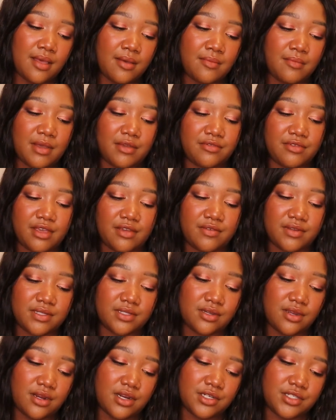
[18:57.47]
my favorites
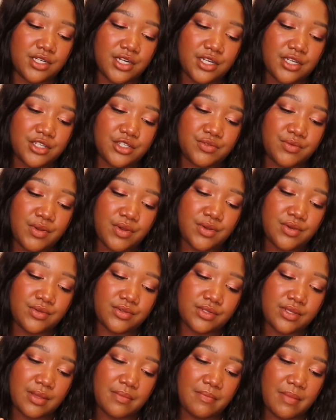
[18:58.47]
are Turkish
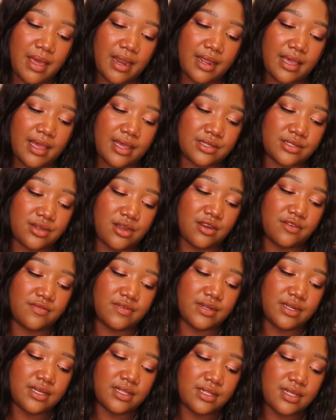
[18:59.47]
Rose, Madagascar
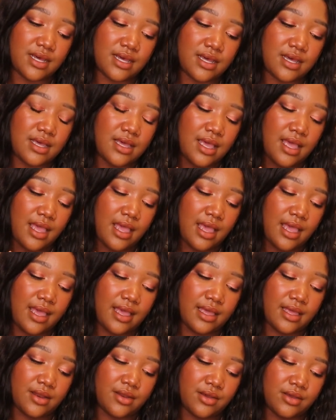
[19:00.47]
Vanilla,
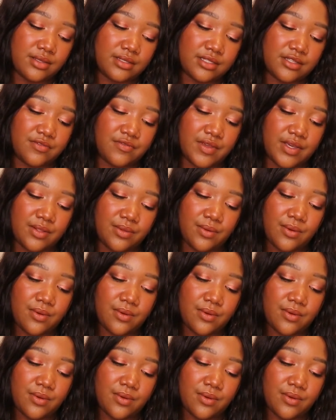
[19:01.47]
and Seville